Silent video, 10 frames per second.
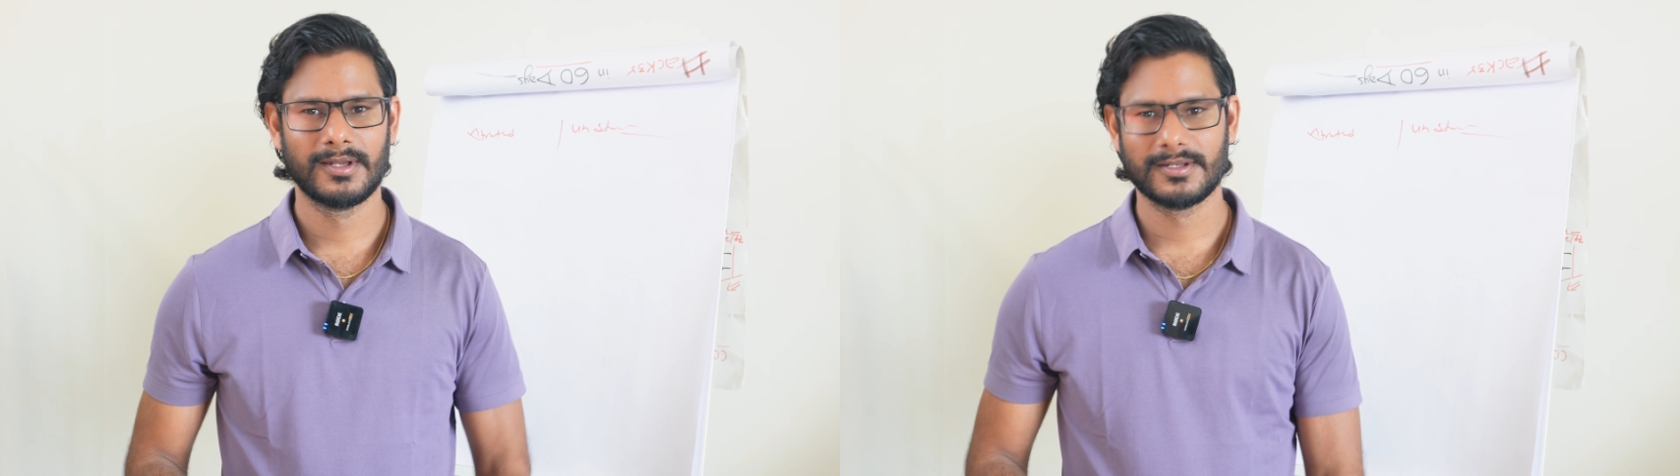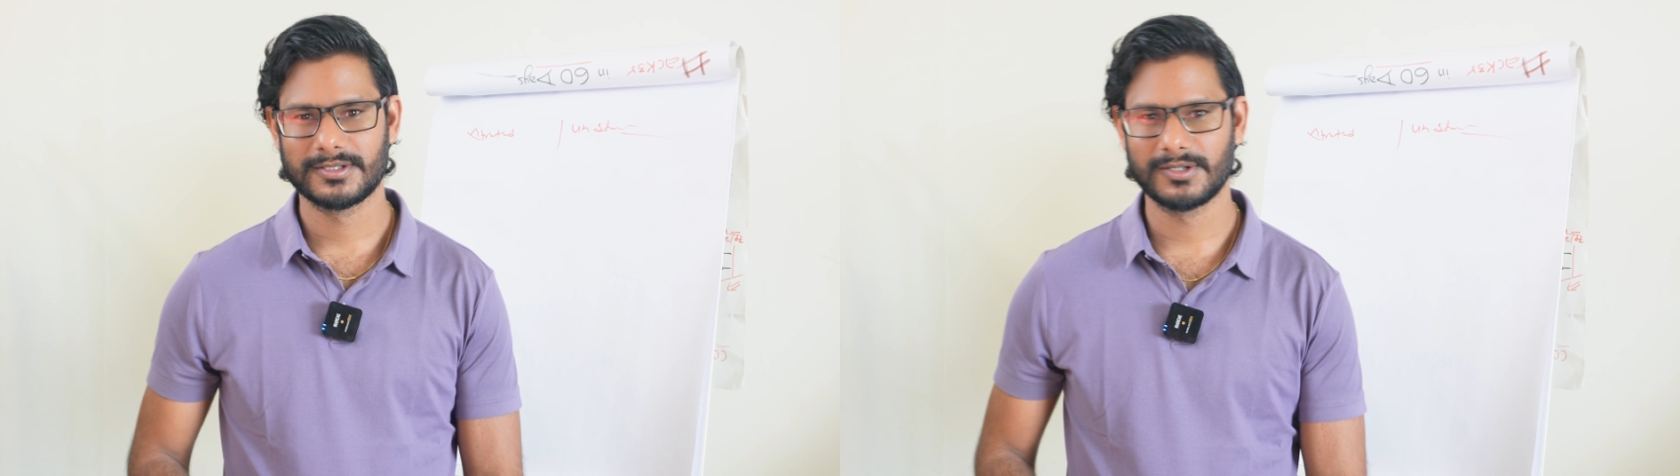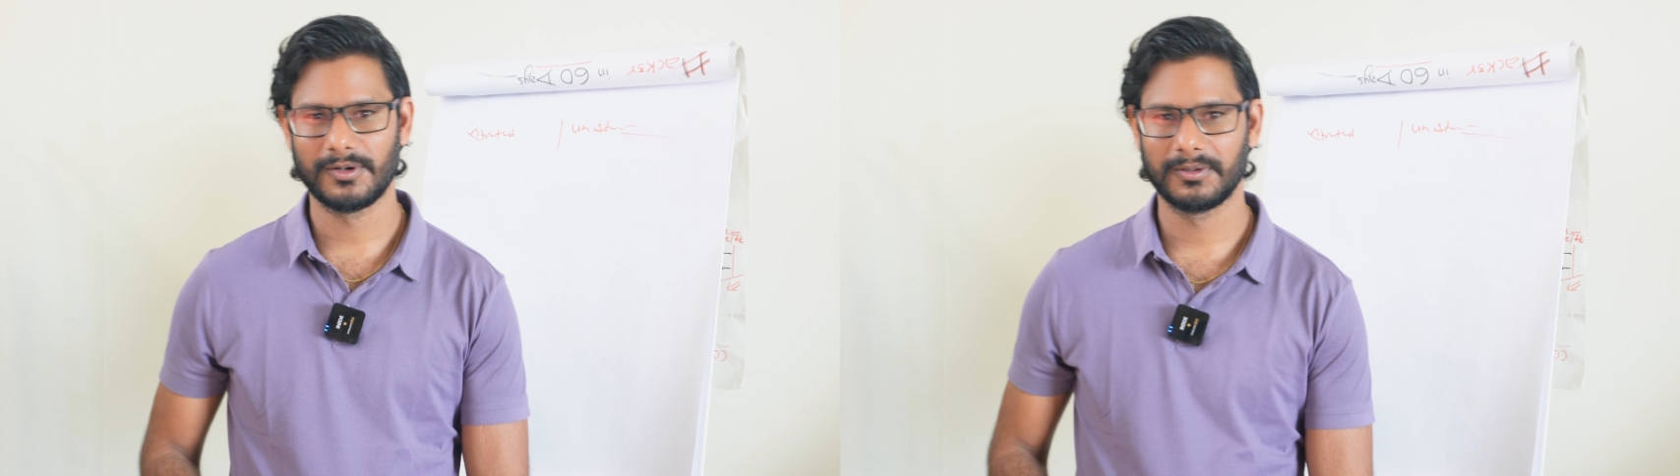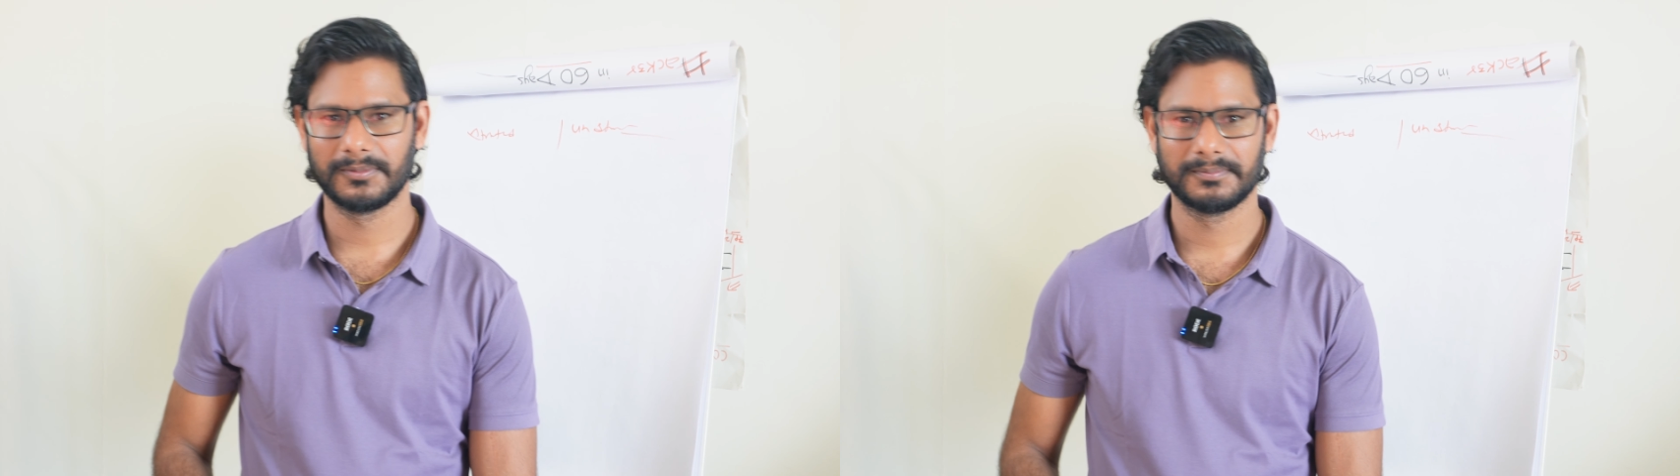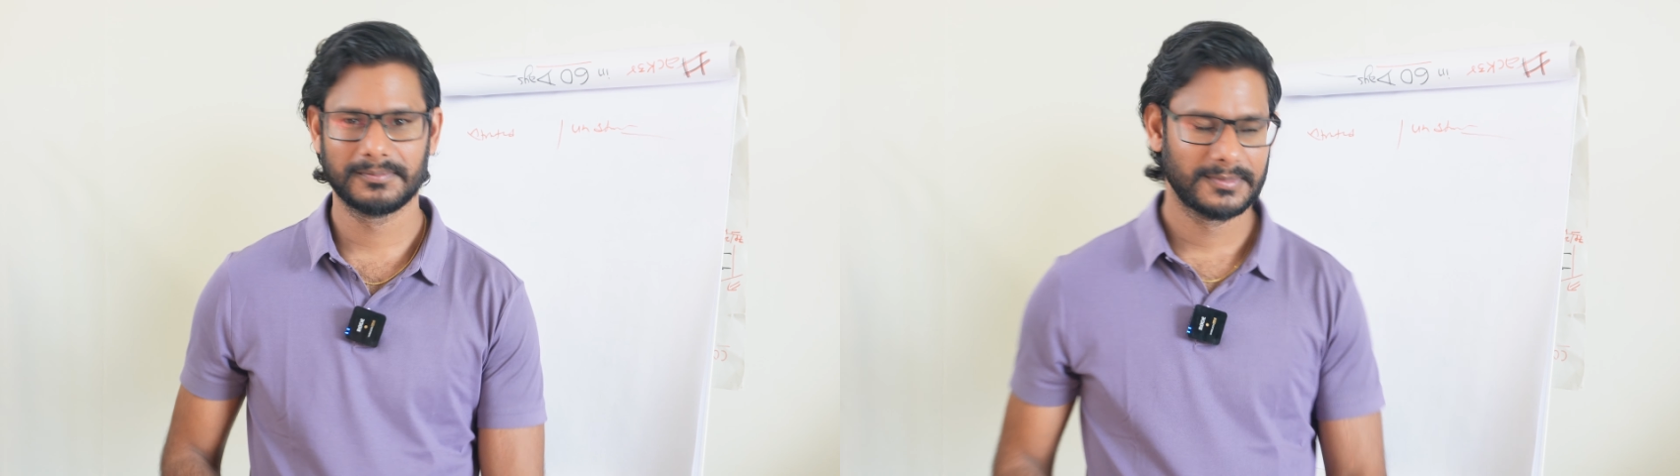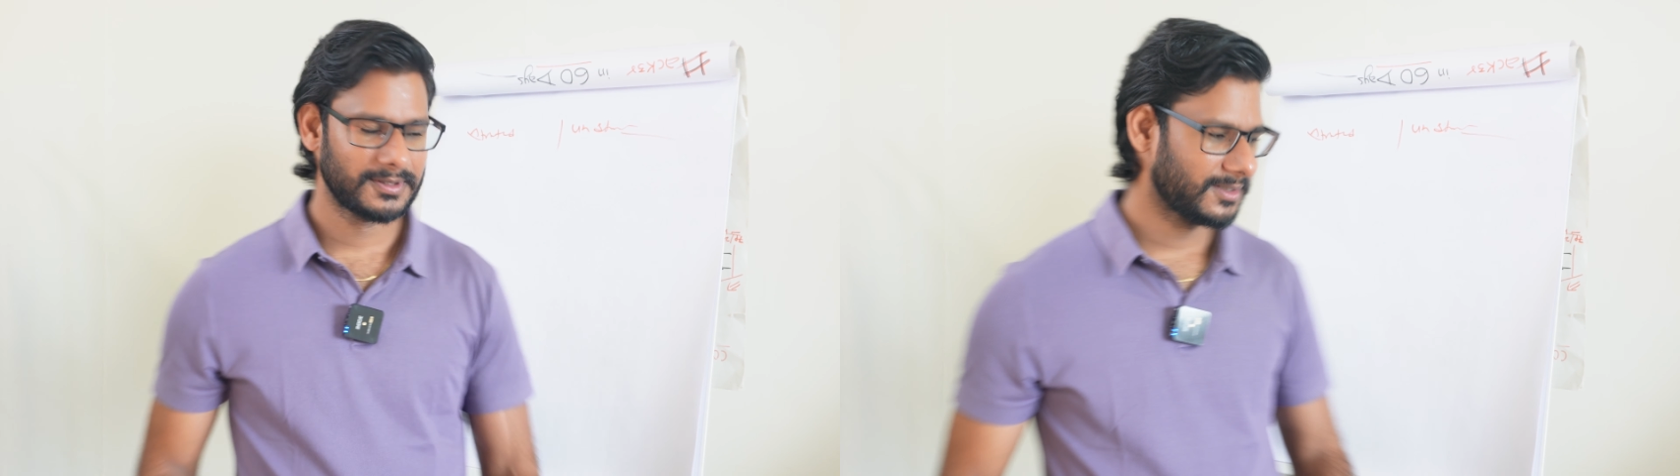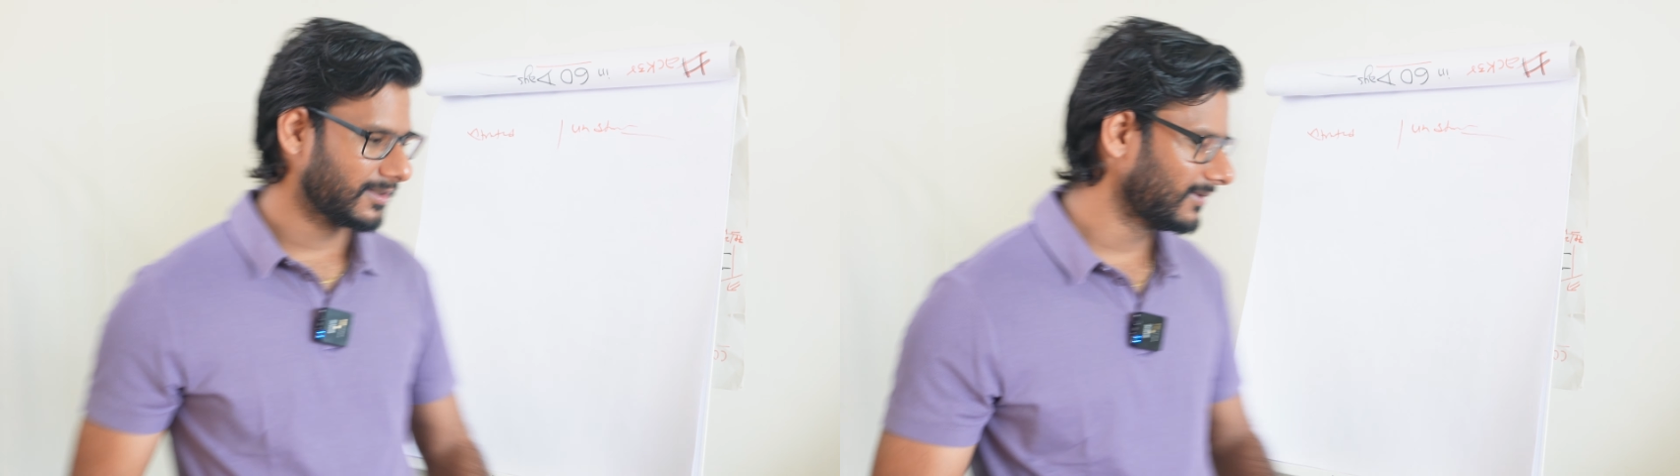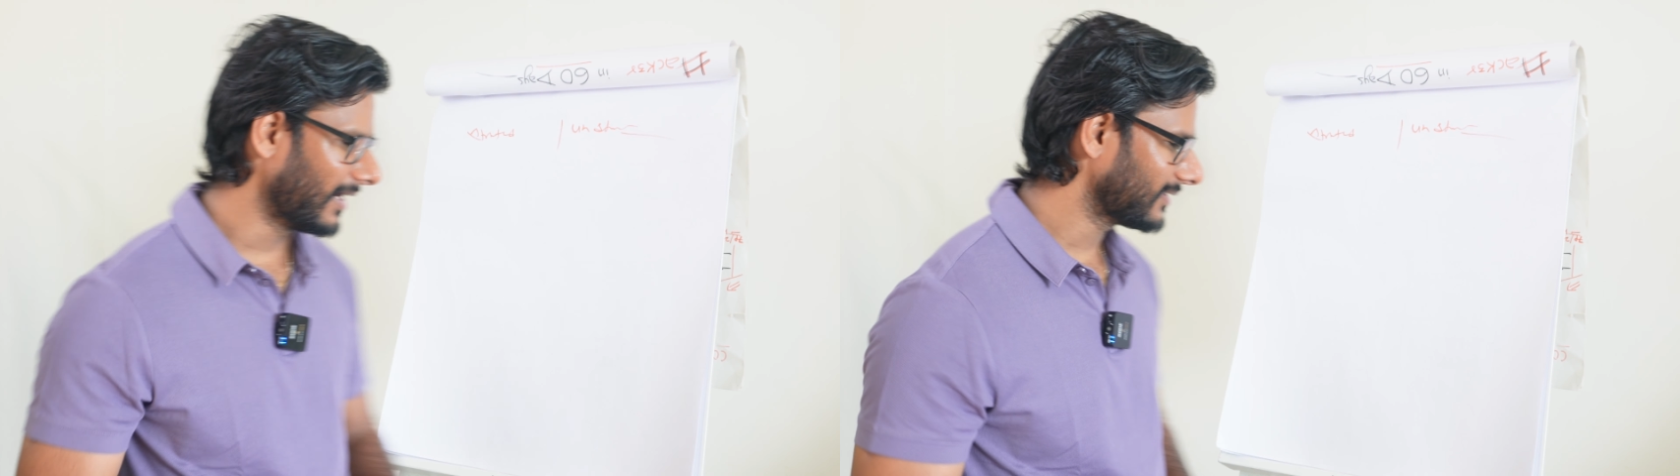So
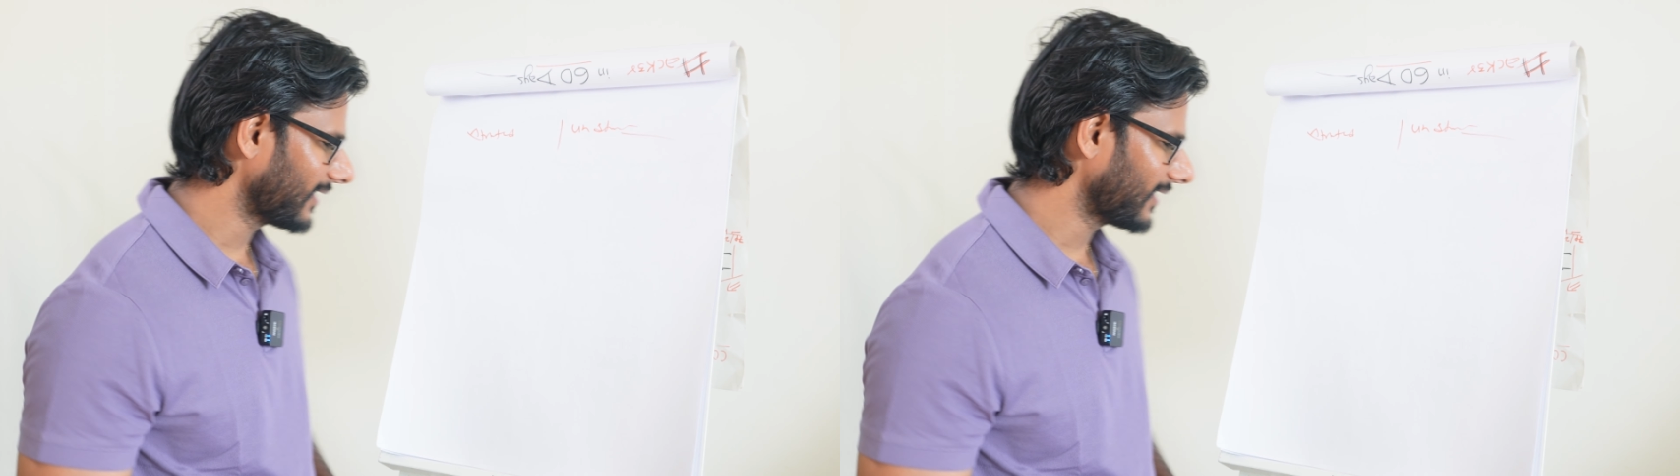that